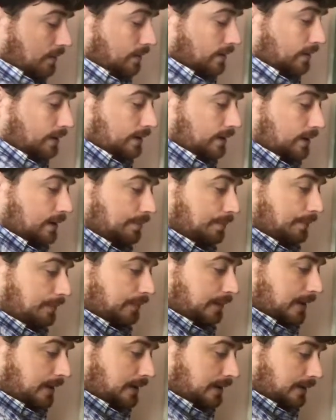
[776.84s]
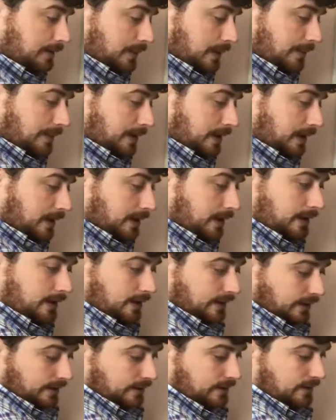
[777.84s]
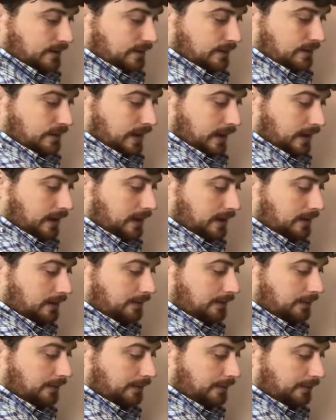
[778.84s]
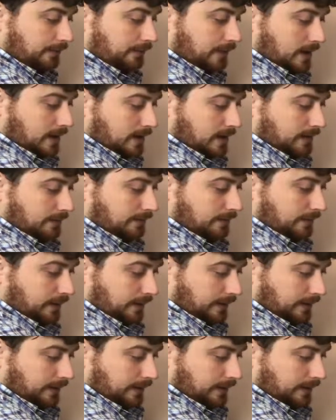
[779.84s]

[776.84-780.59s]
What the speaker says: order to simplify this, what I'm going to get is negative 5,